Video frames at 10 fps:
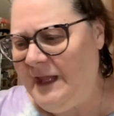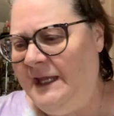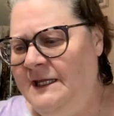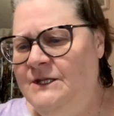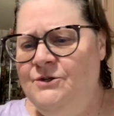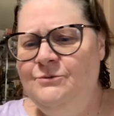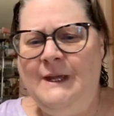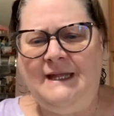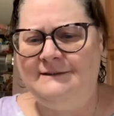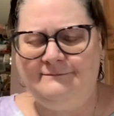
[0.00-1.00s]
he knew we
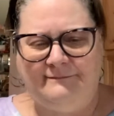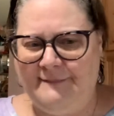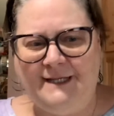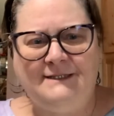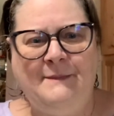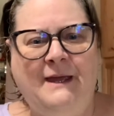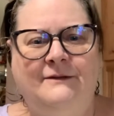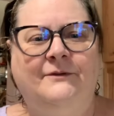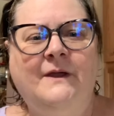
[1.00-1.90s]
had X amount of